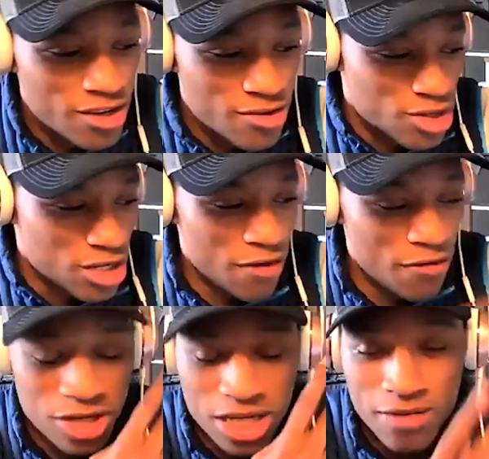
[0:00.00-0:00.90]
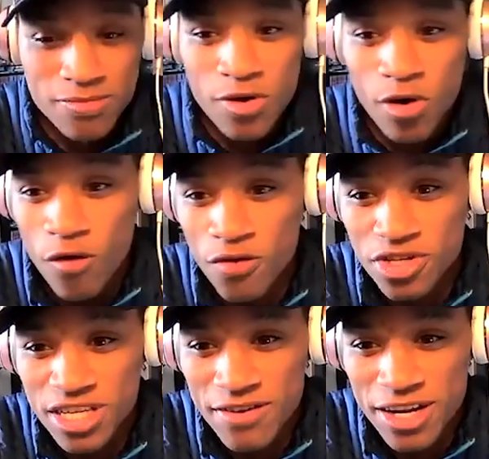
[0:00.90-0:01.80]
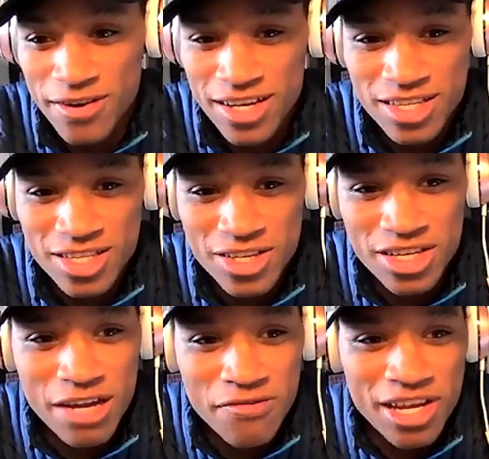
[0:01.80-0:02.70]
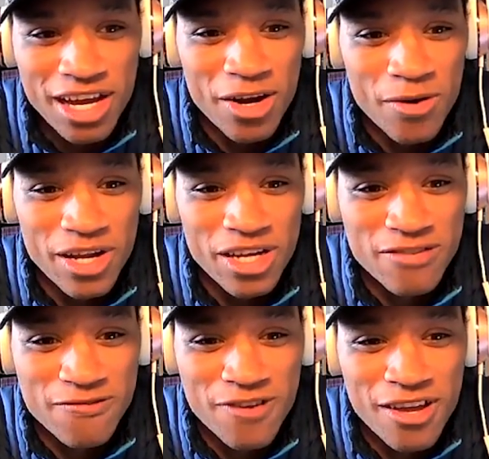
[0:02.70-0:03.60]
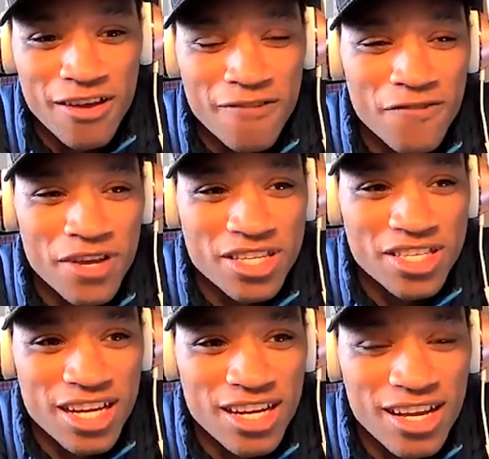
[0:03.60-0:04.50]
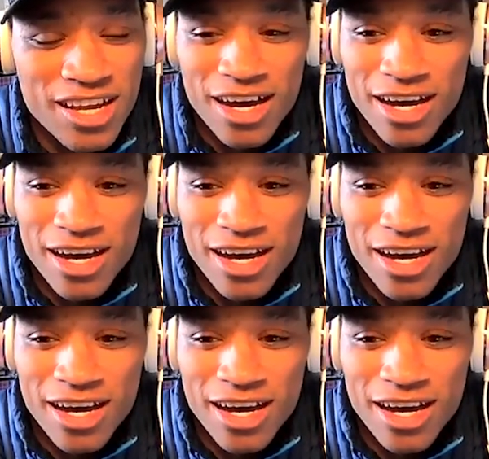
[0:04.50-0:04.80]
You traveled to over 70 races, so you definitely got your racing fix in.